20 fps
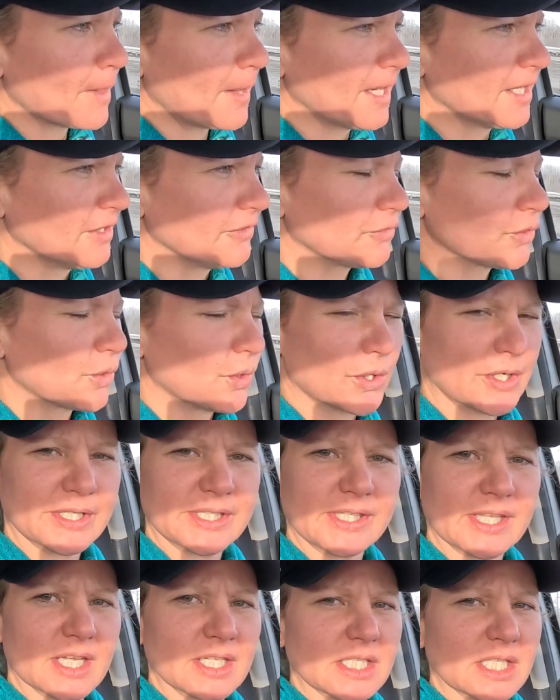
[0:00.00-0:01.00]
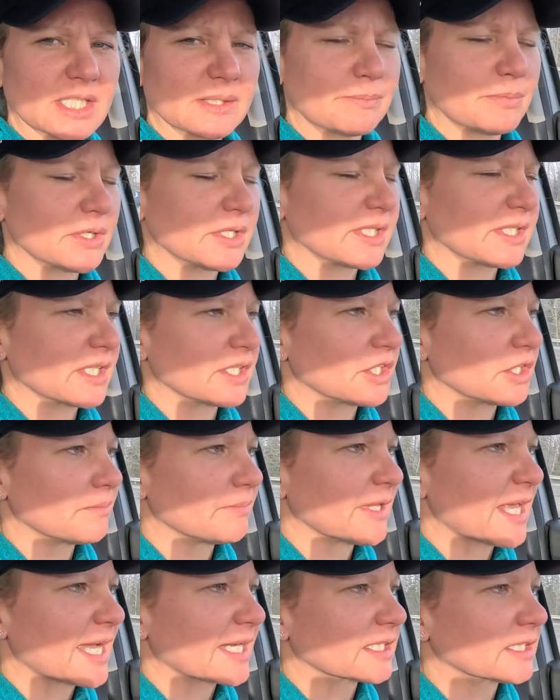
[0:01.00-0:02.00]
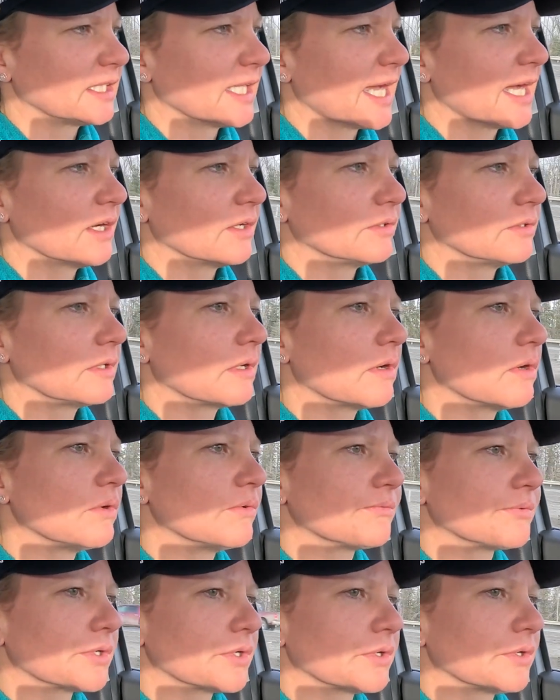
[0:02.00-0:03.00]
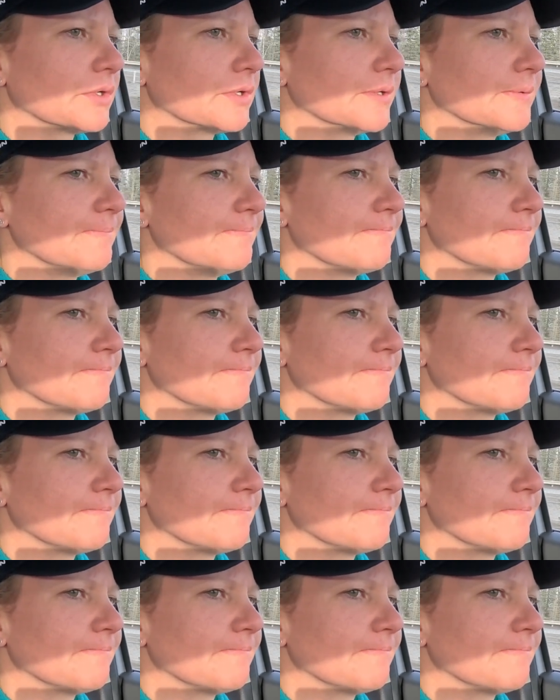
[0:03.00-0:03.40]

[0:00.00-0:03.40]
And of course that just put such a black cloud over